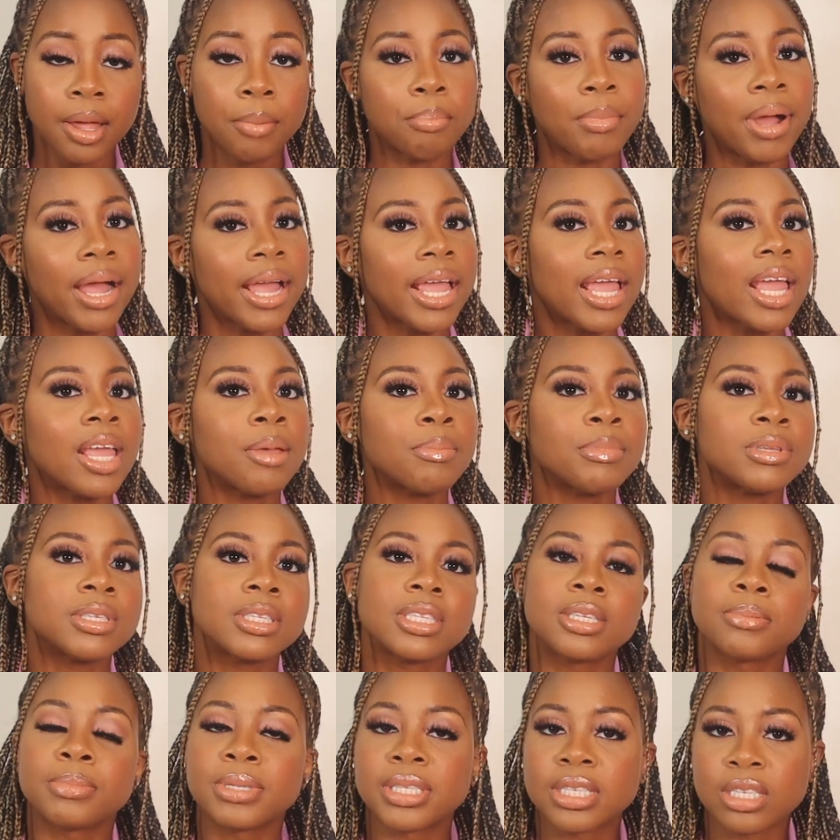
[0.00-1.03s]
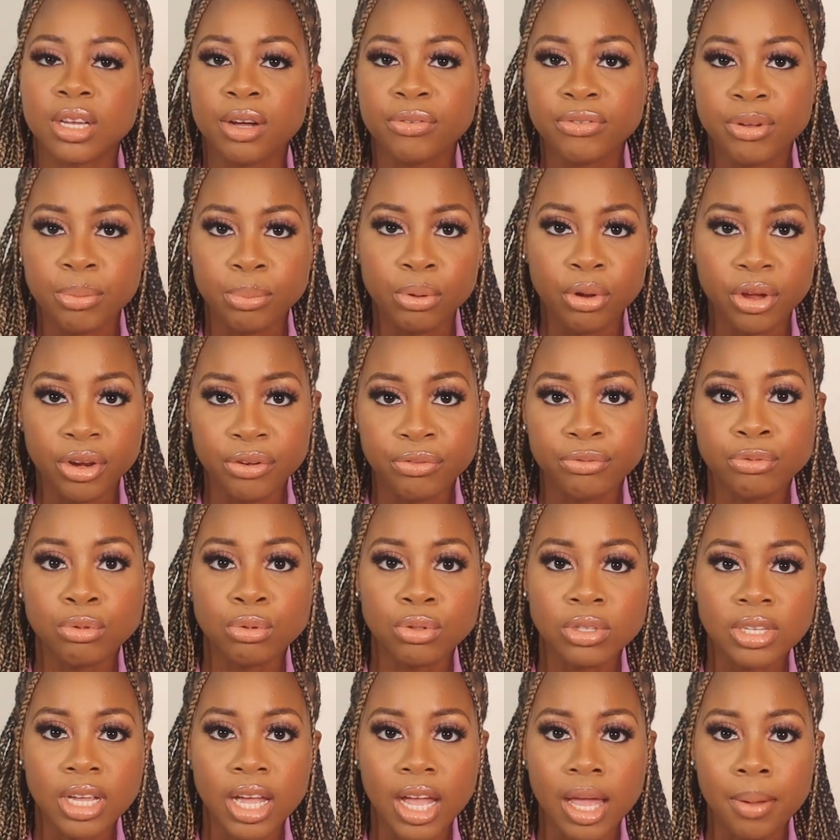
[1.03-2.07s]
My aim is to be self-employed
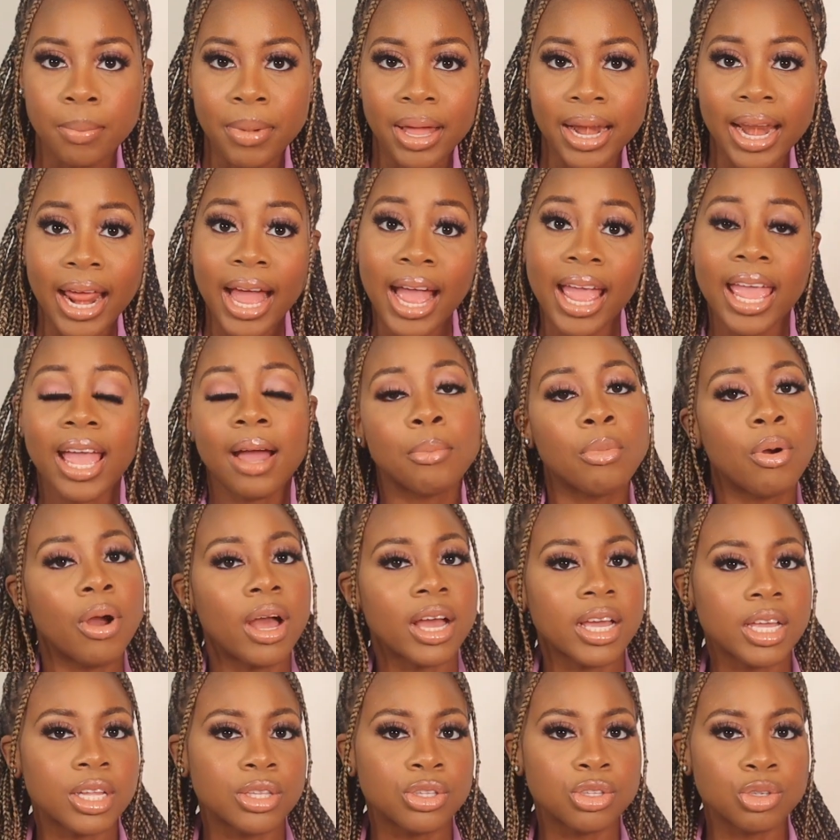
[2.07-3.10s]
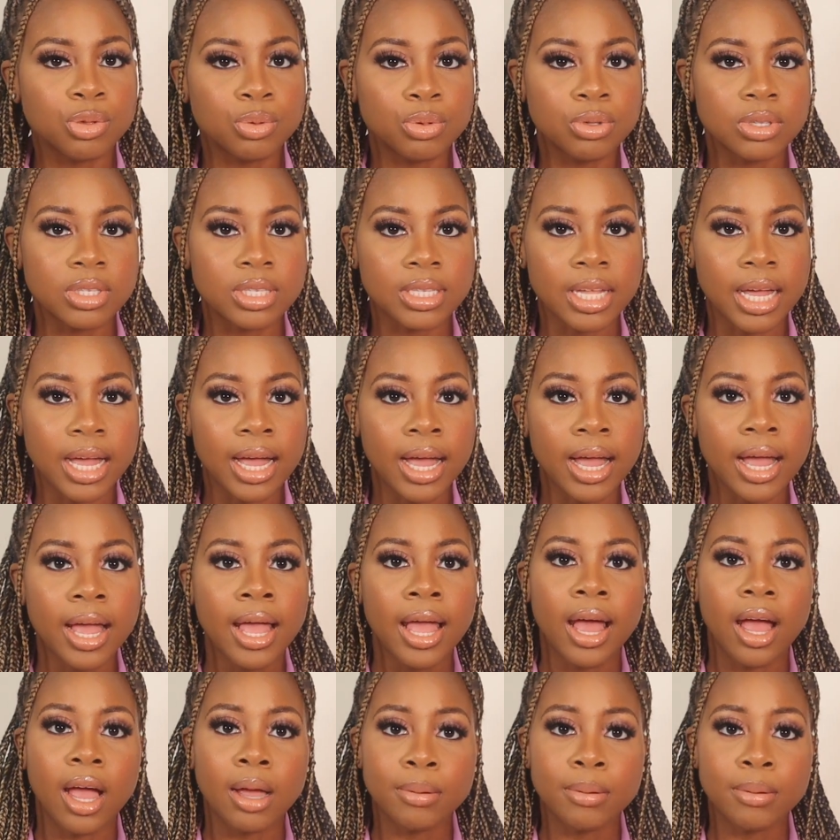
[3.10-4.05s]
full-time, and I am working towards that.